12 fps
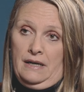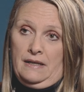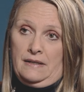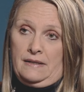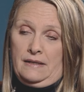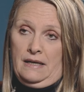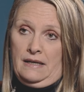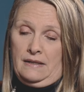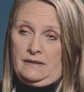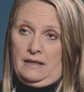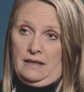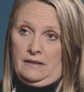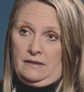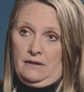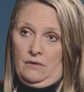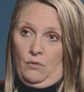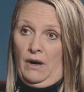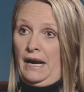as
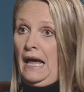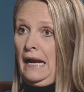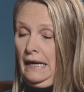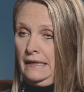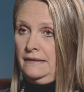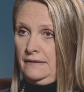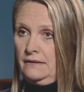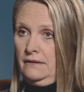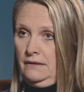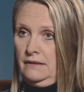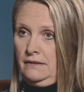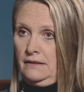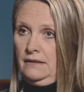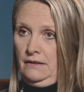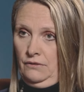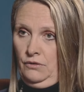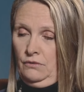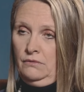one island,
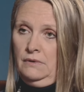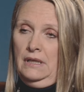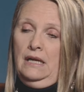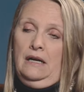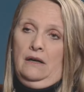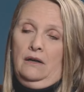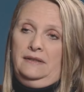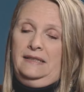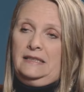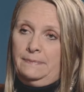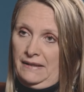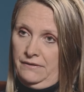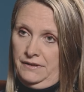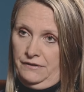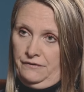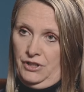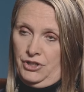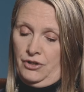despite the
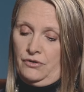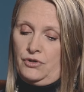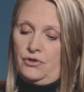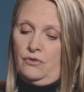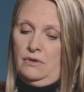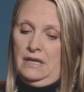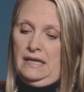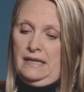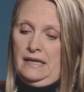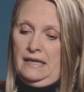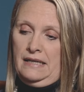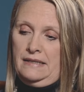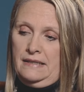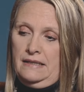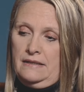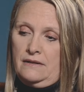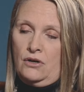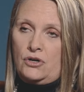division. So I
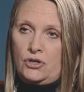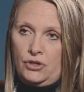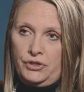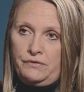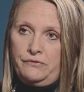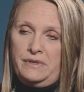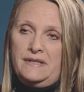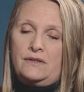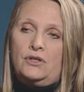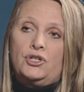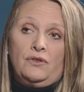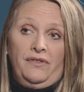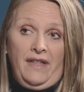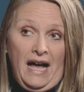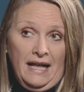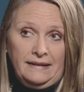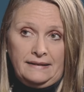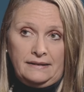did a lot of research on
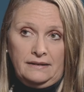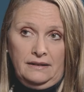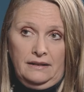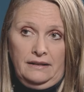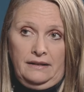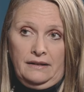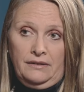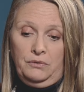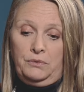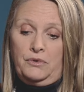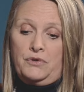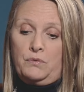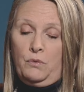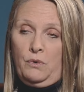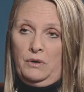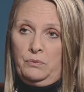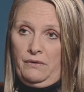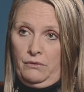that. In words,
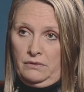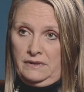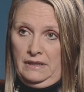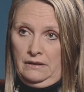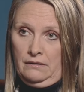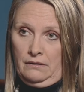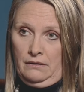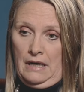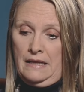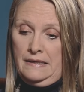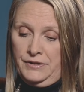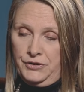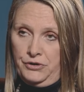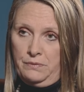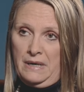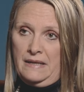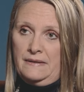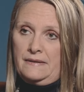what were those legal
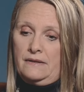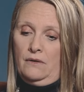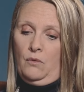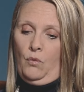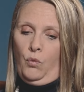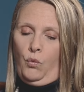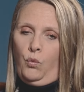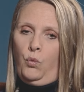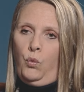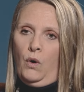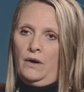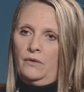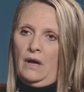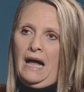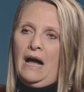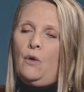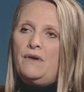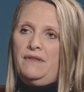instruments?
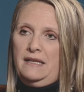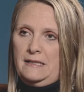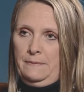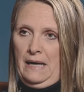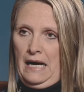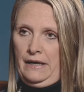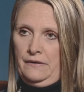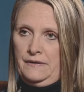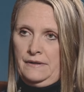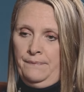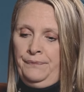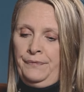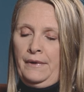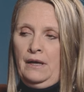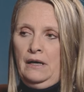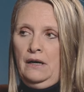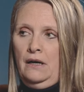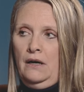How were they inspired?
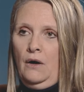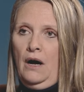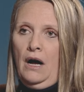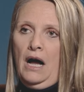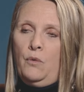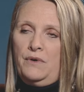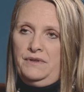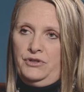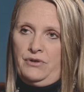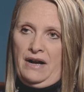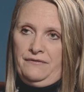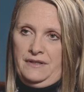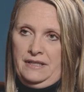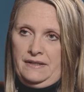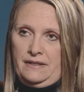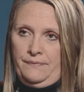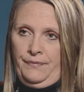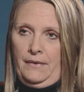How were they
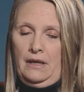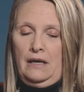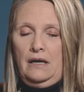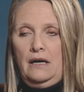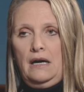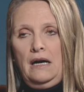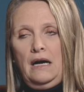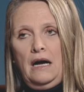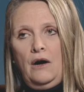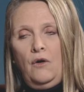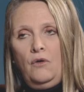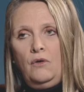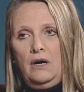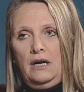drafted? How